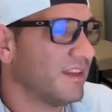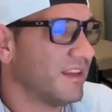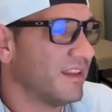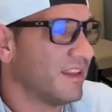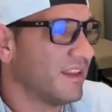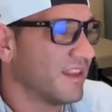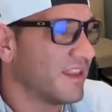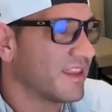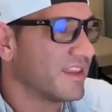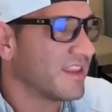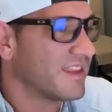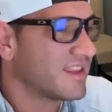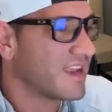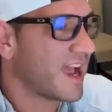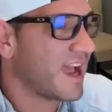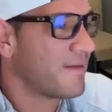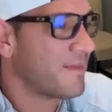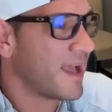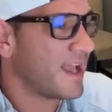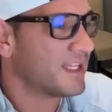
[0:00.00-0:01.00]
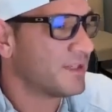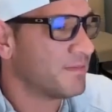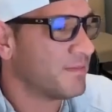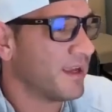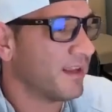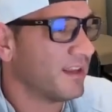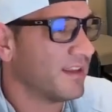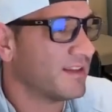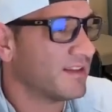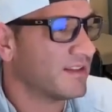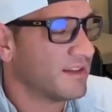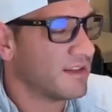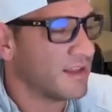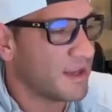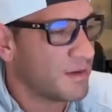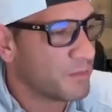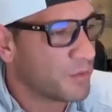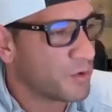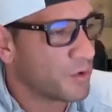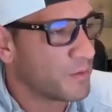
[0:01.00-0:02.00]
the time aspect is the
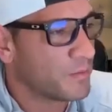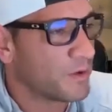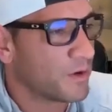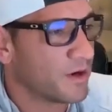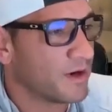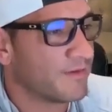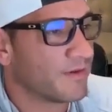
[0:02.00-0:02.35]
important part of